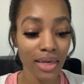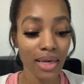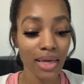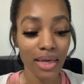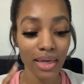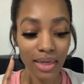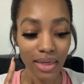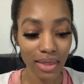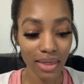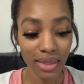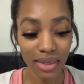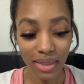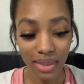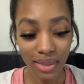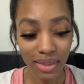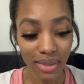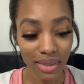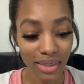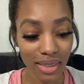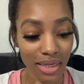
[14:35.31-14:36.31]

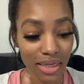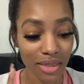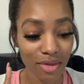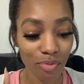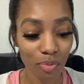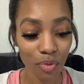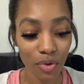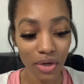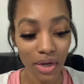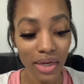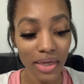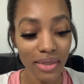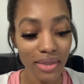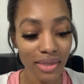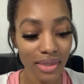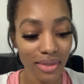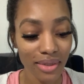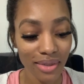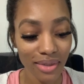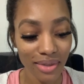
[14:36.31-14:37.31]
in his
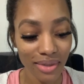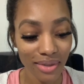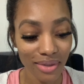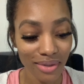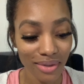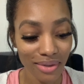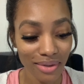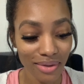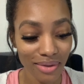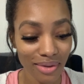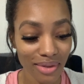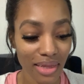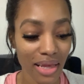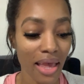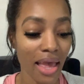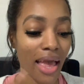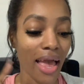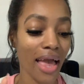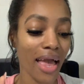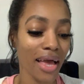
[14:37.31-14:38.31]
presence,
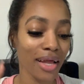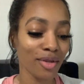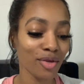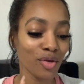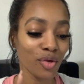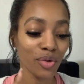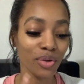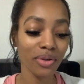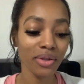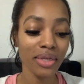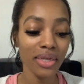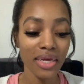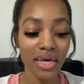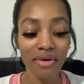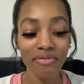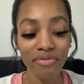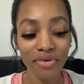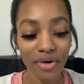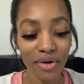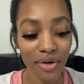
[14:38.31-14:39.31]
and you'll
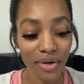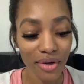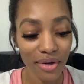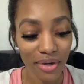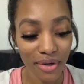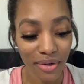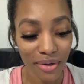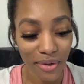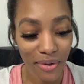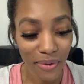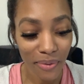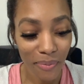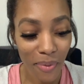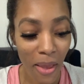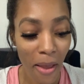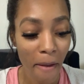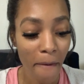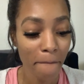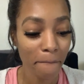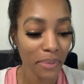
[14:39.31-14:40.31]
never
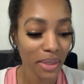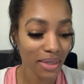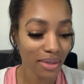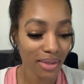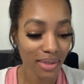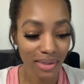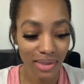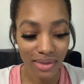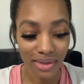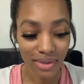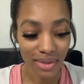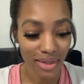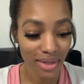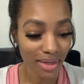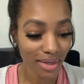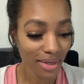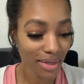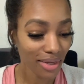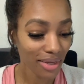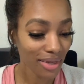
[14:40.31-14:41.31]
be the
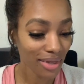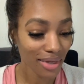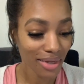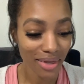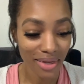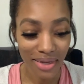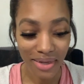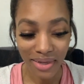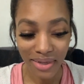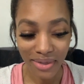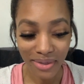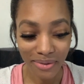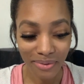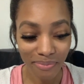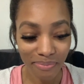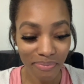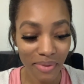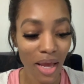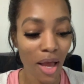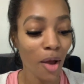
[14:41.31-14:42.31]

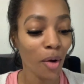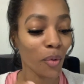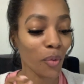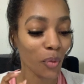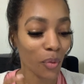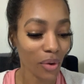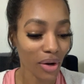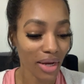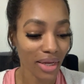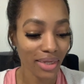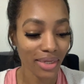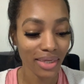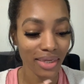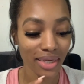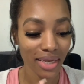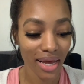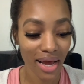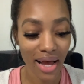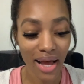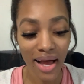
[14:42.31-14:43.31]
same. One
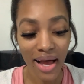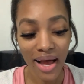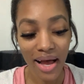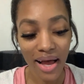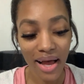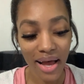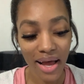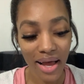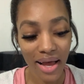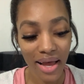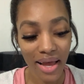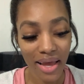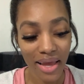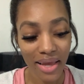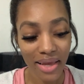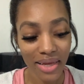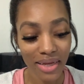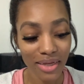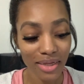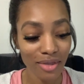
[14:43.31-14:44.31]

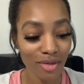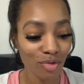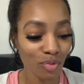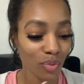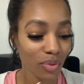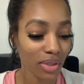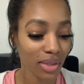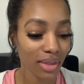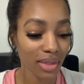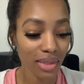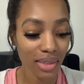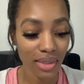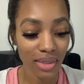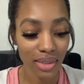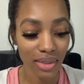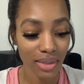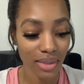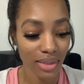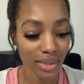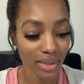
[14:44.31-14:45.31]
night with the
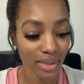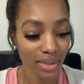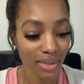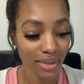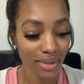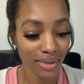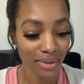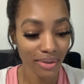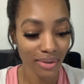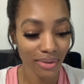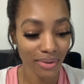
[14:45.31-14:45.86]
king